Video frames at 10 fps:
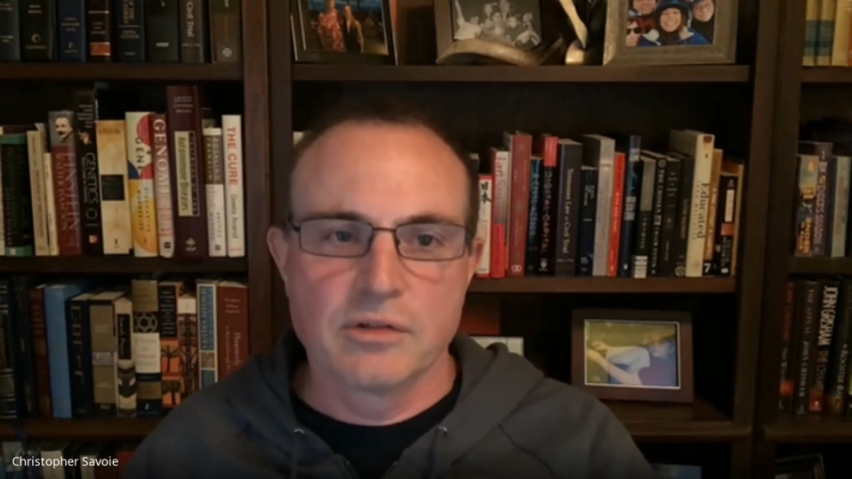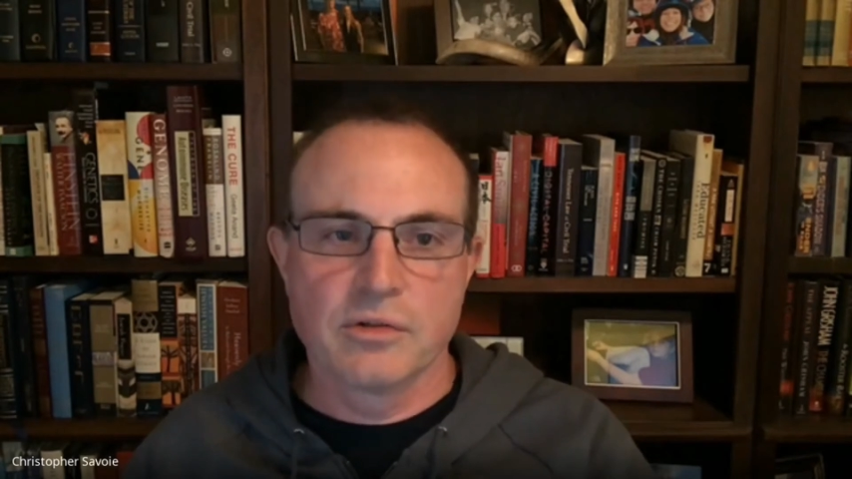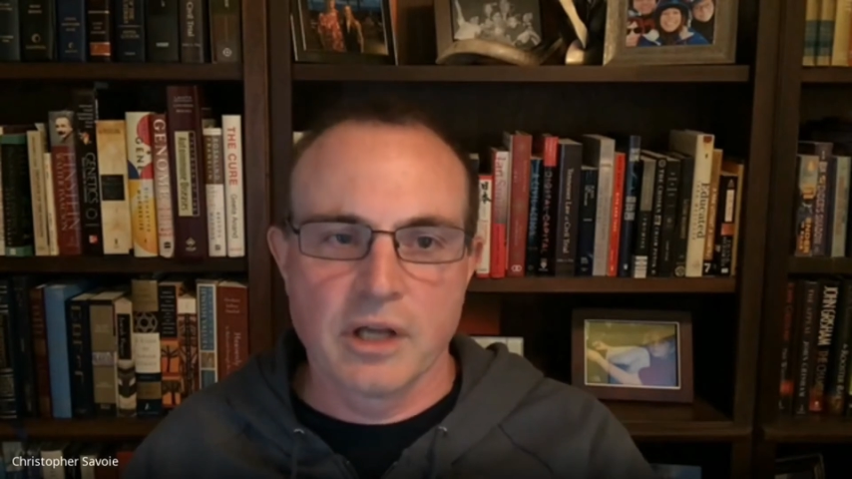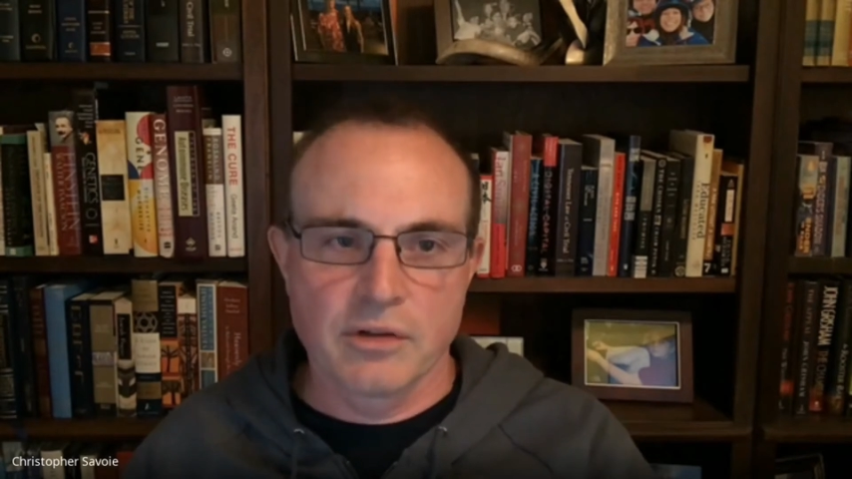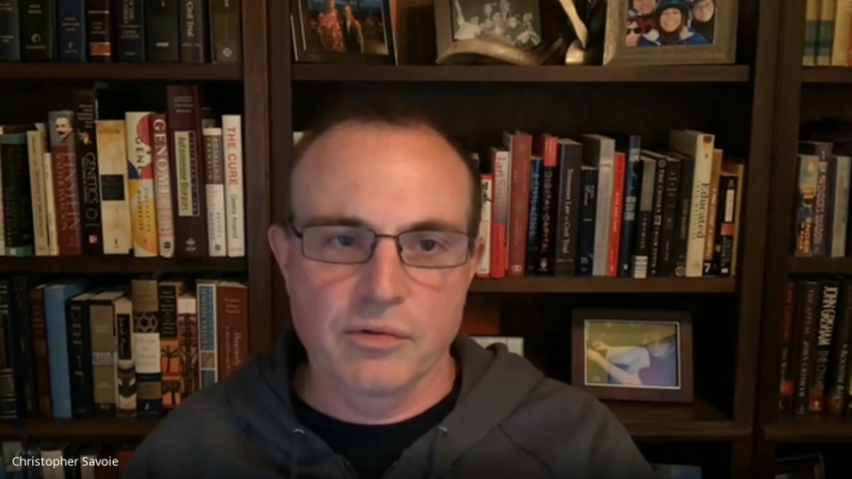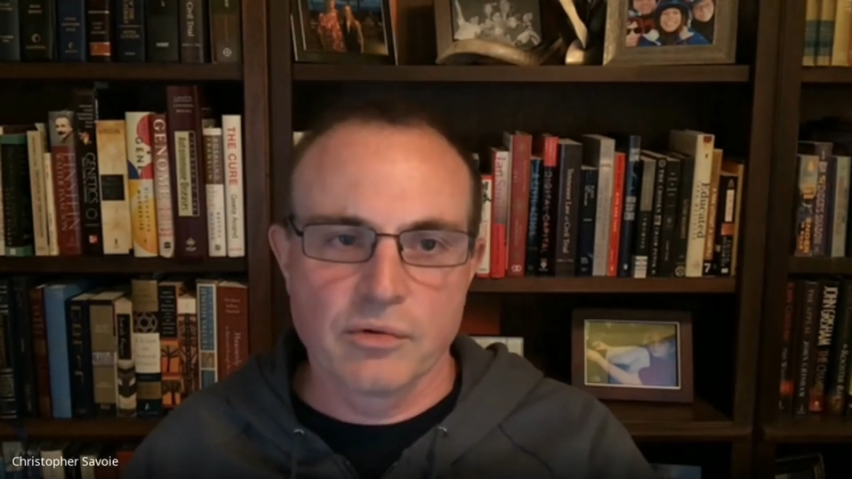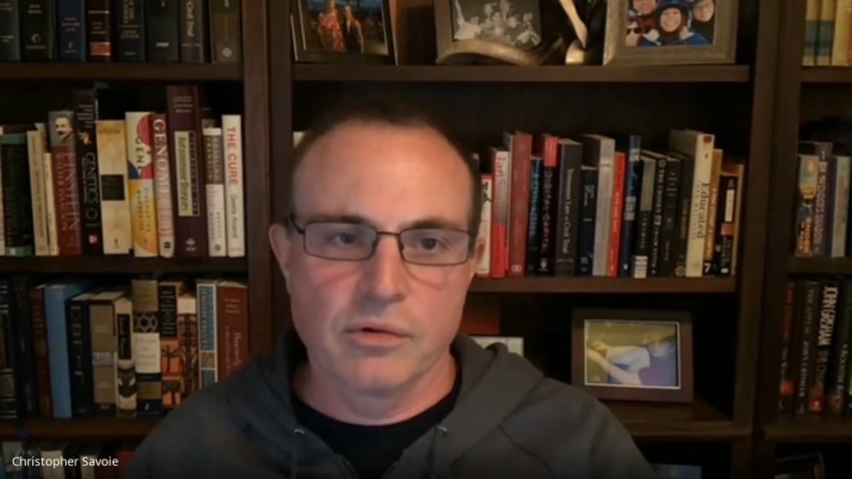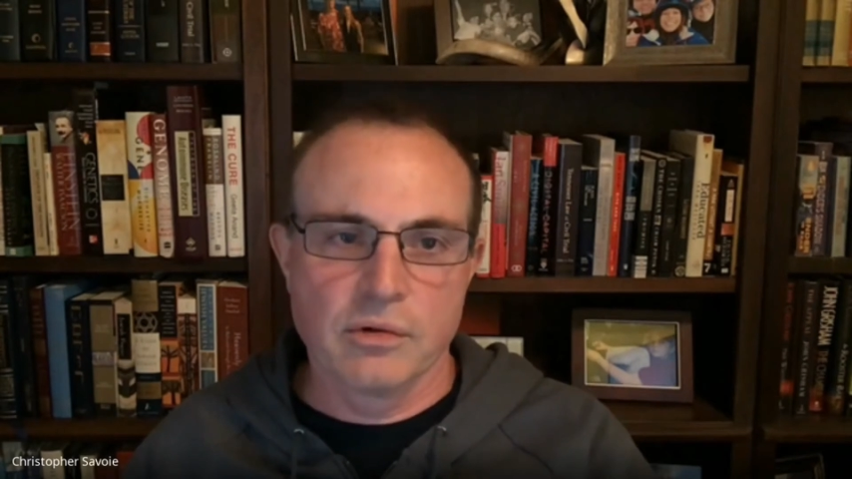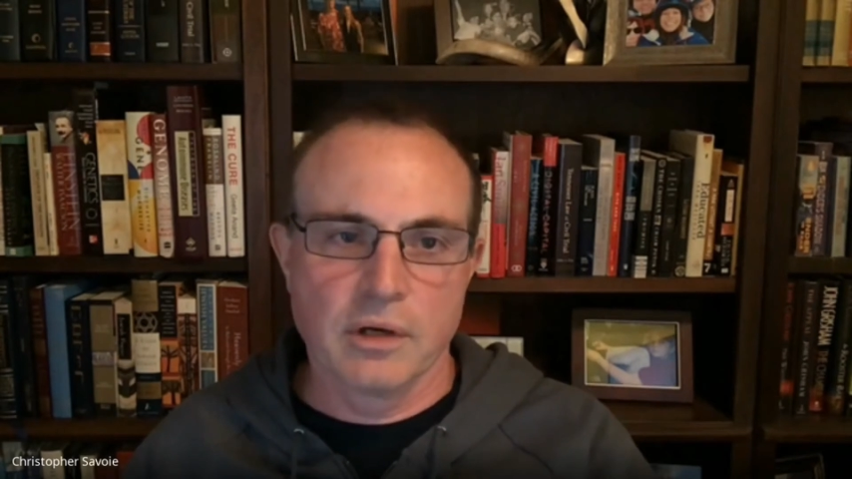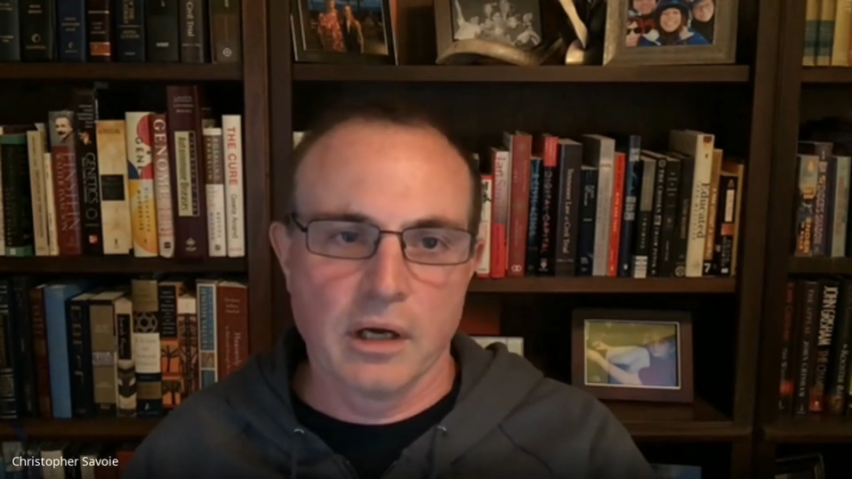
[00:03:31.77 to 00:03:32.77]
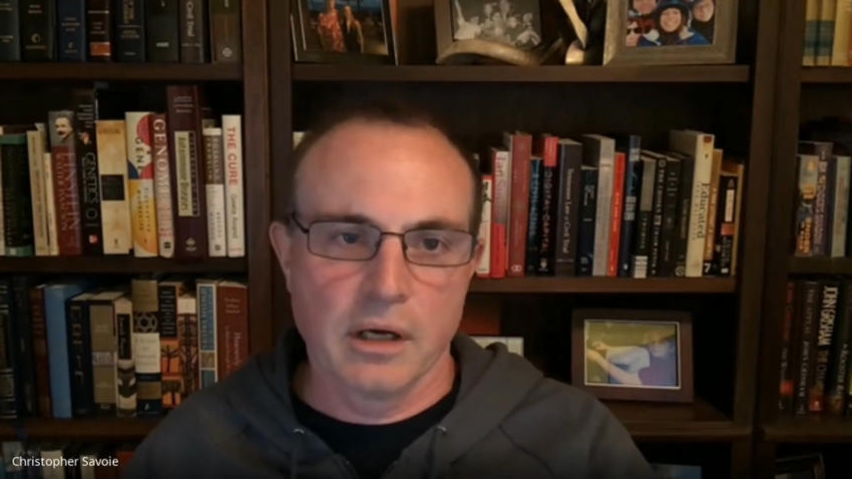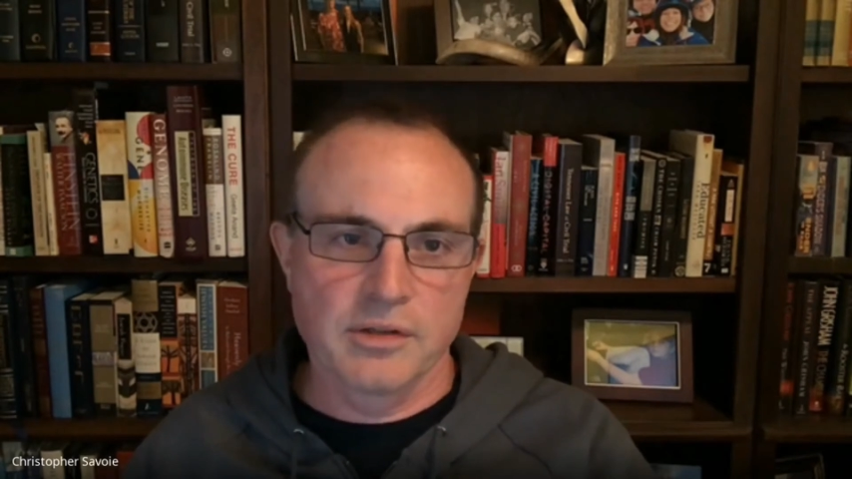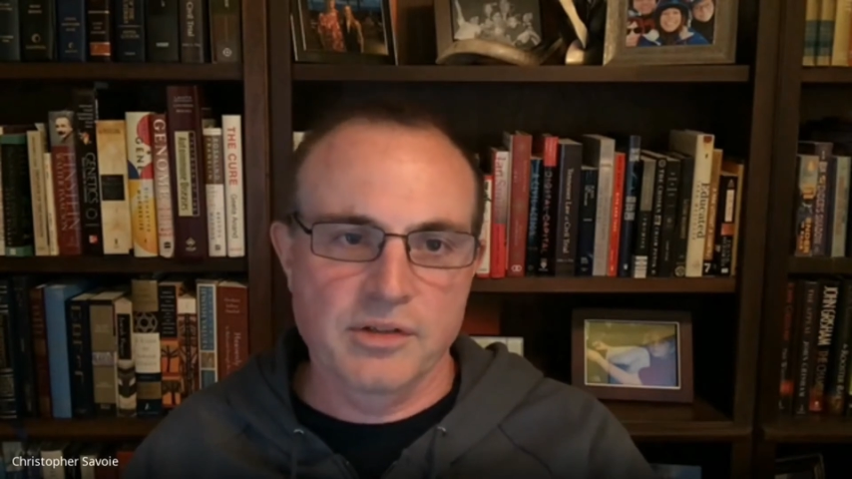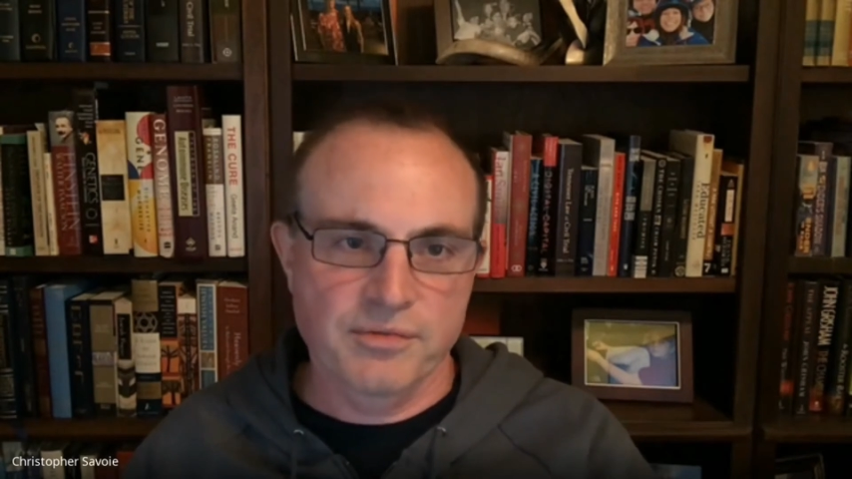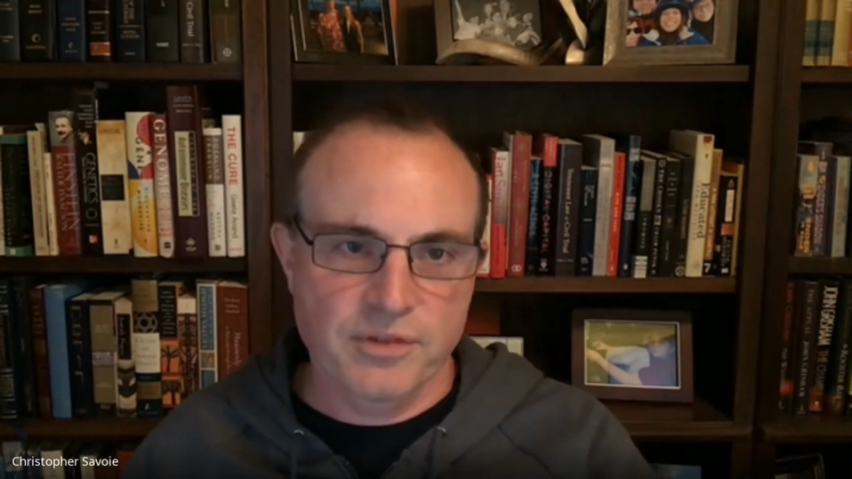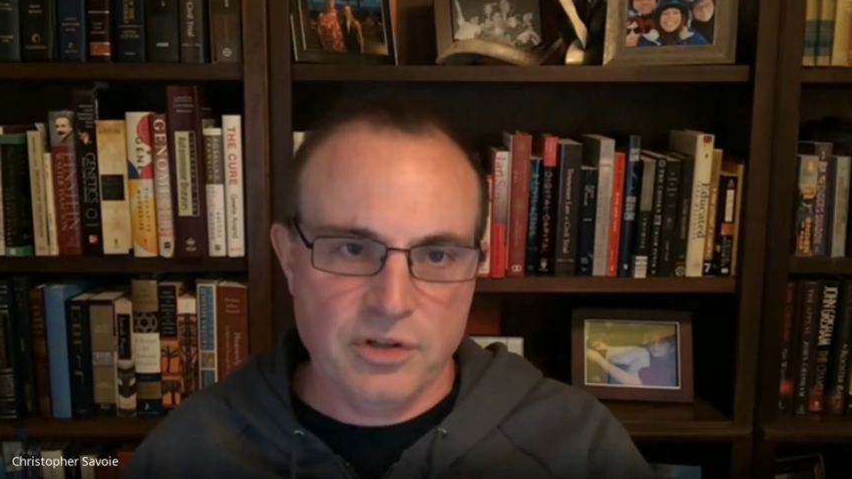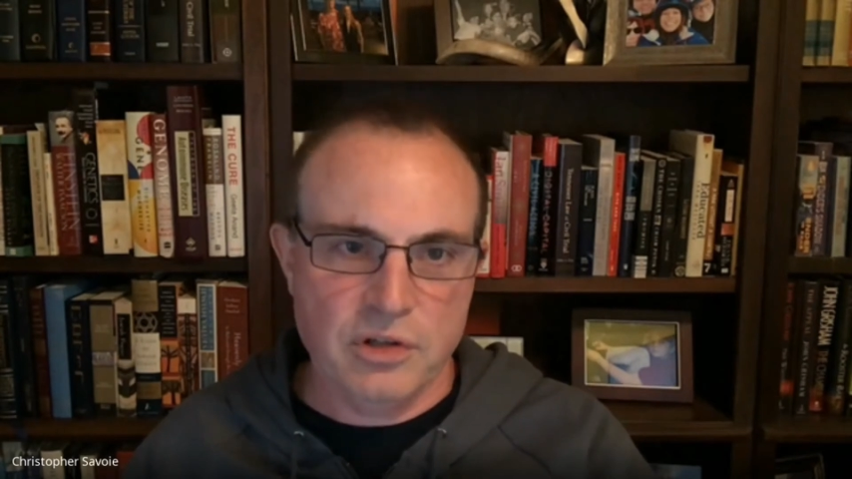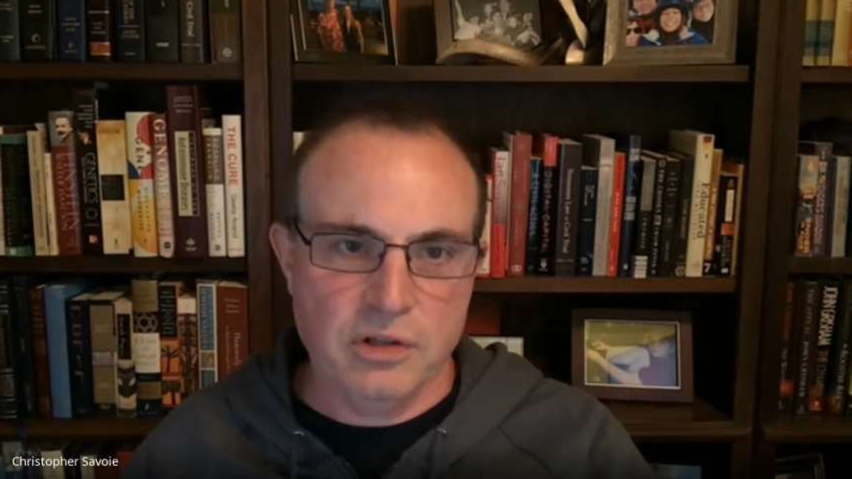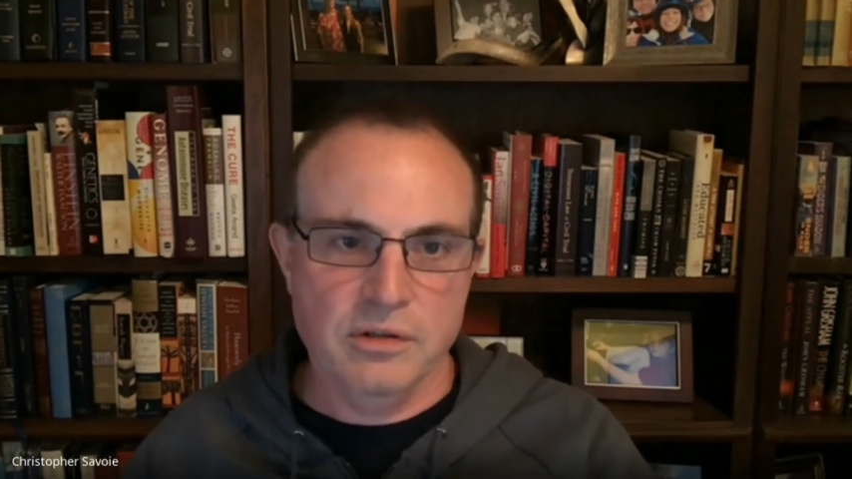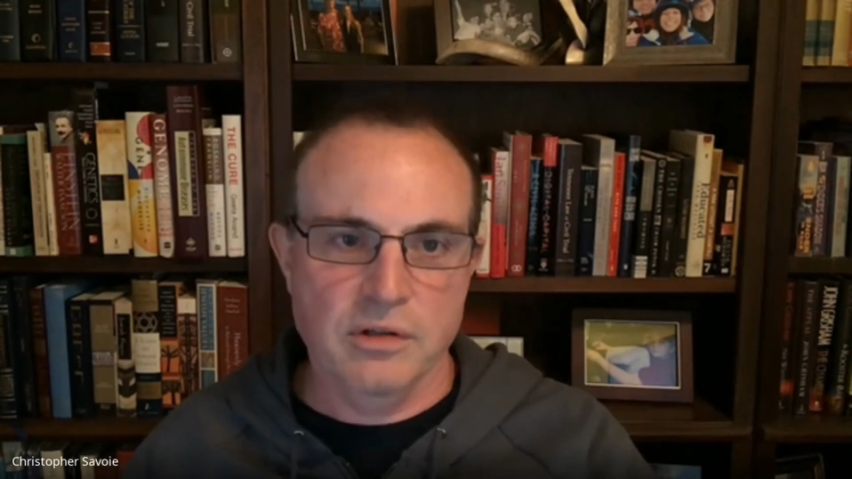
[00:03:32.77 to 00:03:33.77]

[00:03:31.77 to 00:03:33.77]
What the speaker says: to get to sufficient